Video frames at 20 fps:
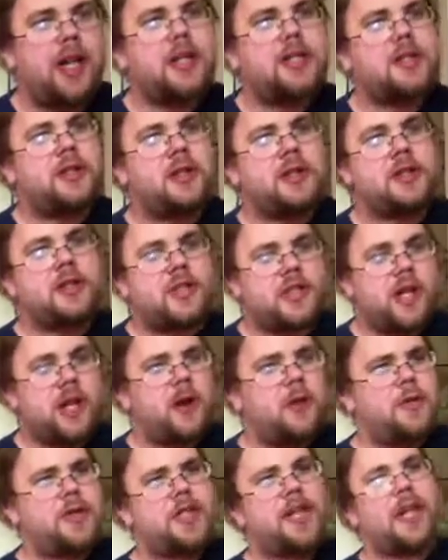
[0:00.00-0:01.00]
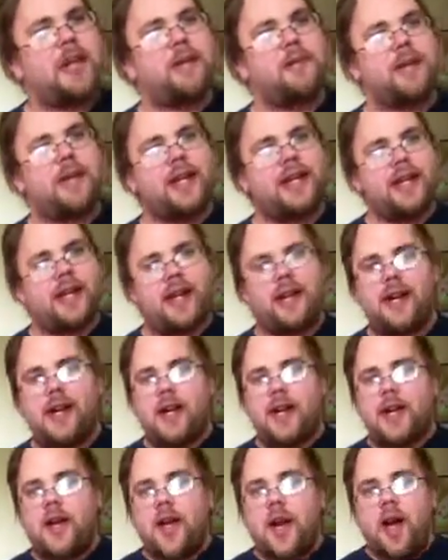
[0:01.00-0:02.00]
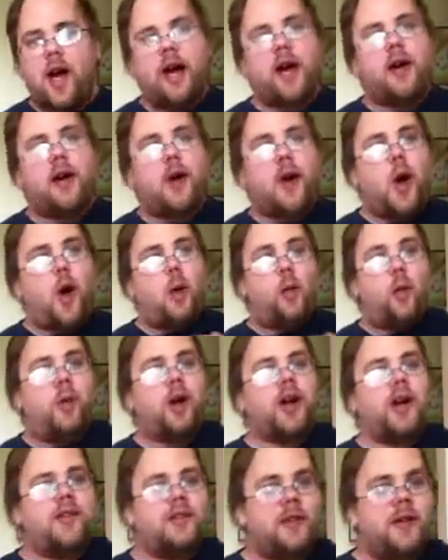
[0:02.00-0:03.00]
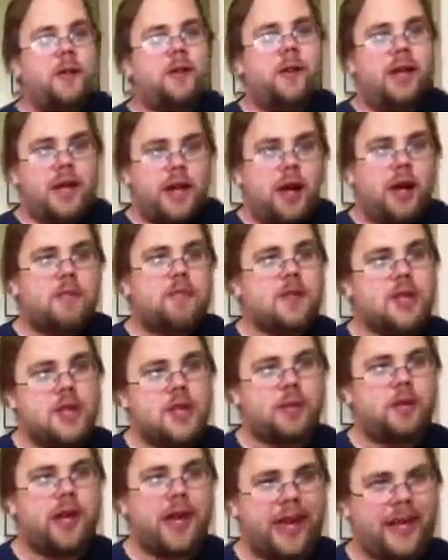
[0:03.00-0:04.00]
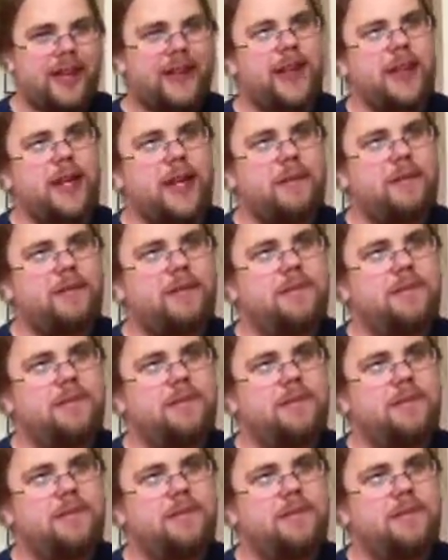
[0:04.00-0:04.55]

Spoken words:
into the show, JB. What have you been up to lately?